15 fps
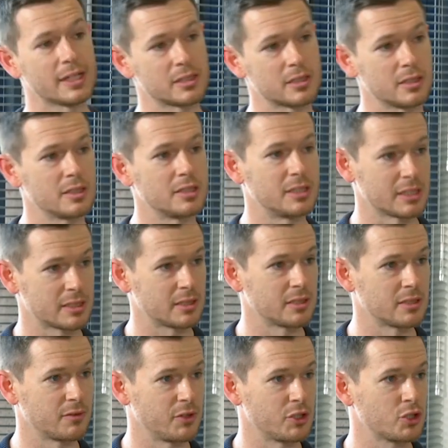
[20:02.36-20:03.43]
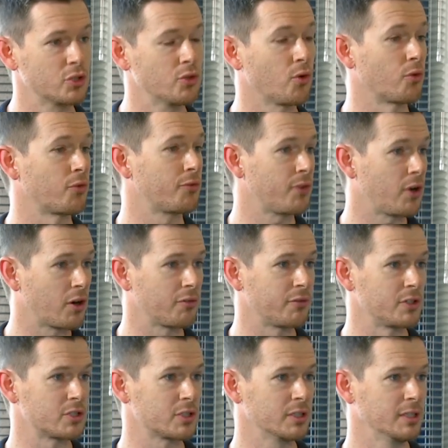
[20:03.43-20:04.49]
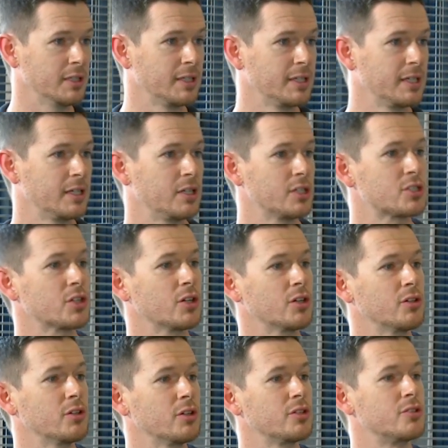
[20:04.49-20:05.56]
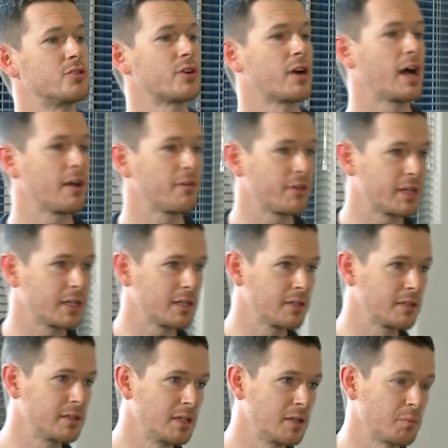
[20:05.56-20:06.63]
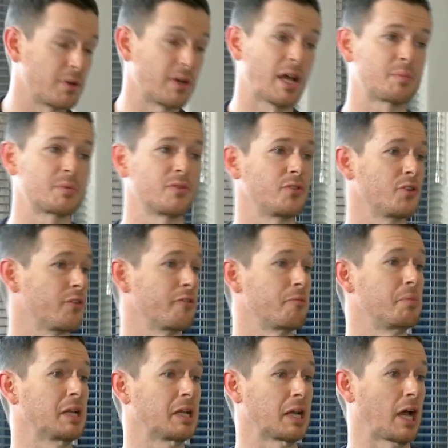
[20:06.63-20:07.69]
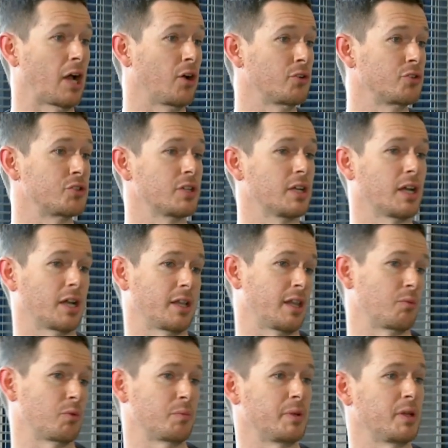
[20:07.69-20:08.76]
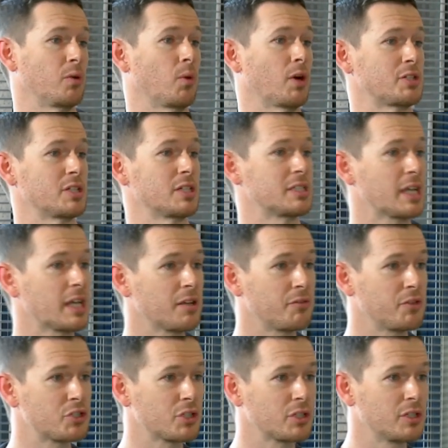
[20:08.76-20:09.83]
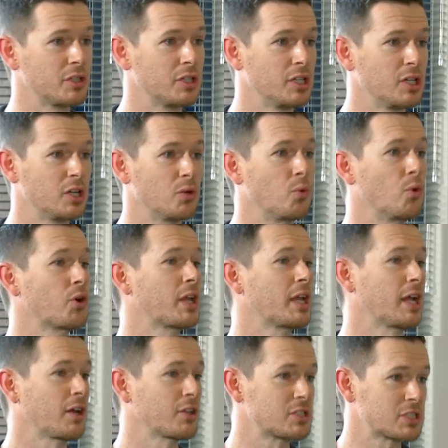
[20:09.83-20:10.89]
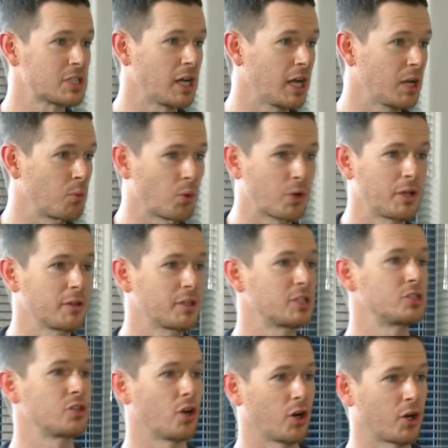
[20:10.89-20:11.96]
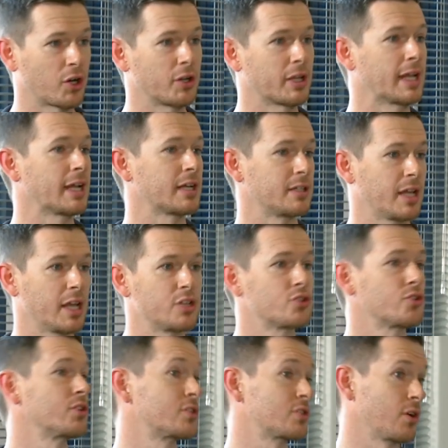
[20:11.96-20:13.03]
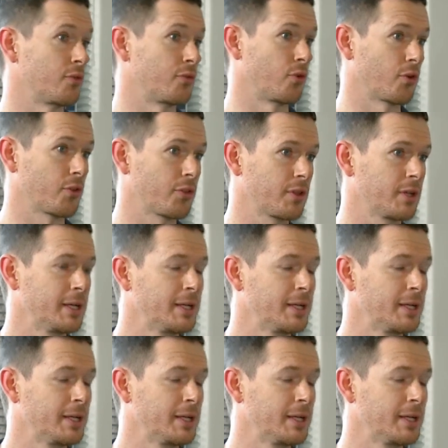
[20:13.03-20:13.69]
as distance vision or far vision. So driving, perhaps if you have a big lounge, that would be watching television, walking outside, walking the dog, looking at nature and so forth.